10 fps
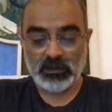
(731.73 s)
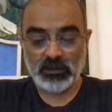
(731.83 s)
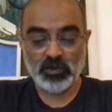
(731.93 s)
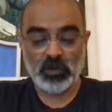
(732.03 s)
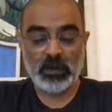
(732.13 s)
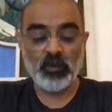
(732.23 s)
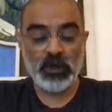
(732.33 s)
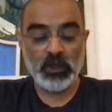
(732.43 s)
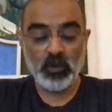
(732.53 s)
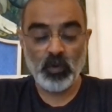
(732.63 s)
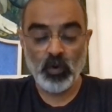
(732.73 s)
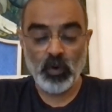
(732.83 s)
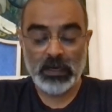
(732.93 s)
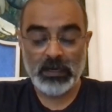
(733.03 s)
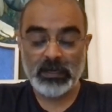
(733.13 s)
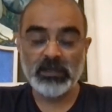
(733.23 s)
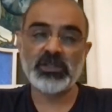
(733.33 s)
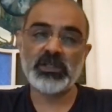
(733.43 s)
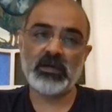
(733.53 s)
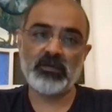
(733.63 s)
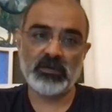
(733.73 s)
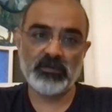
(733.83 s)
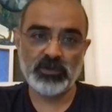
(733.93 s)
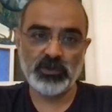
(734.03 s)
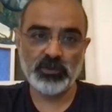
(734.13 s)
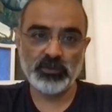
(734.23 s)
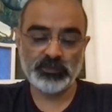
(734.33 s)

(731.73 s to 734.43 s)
So I'm going to go ahead and share one with you.